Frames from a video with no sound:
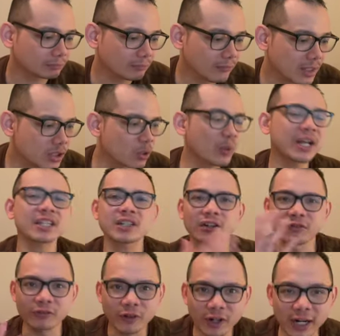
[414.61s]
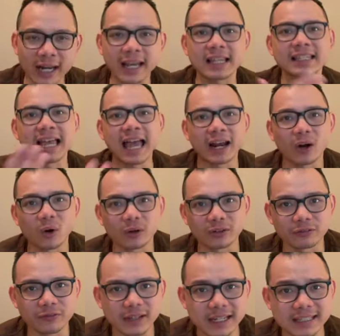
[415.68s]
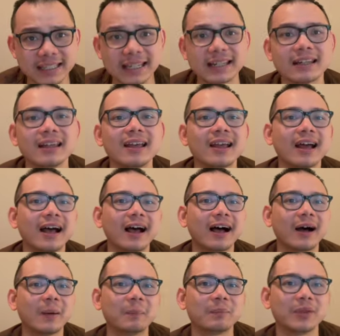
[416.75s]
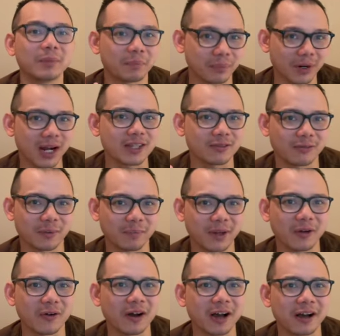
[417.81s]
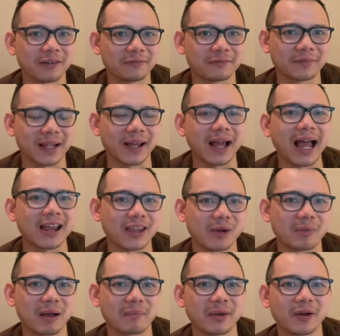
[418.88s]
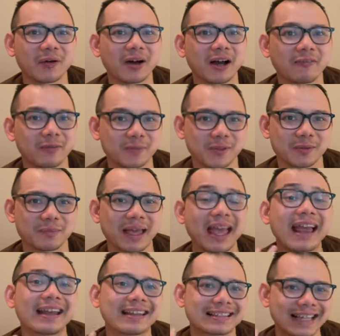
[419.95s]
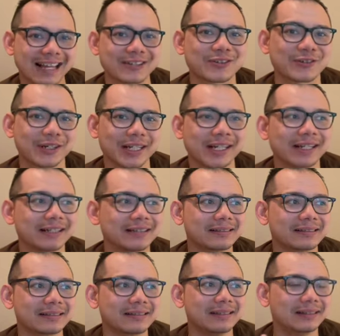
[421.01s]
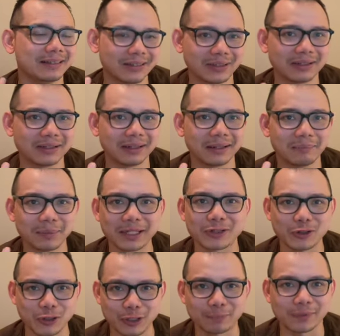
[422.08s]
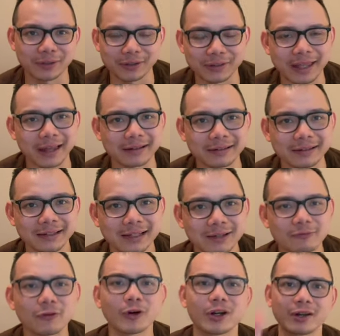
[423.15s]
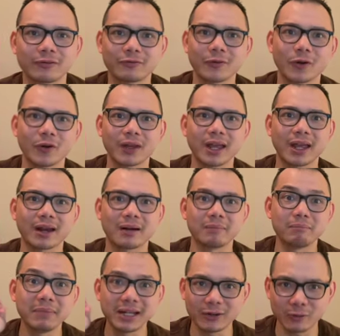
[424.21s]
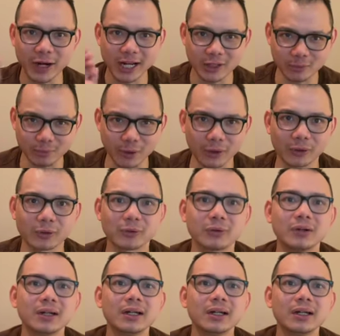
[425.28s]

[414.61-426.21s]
So when it's converted and it's add all the fees in, the price of the pedal harp, like Aoyama pedal harp from Japan, is actually a bit cheaper than for their mid-range model.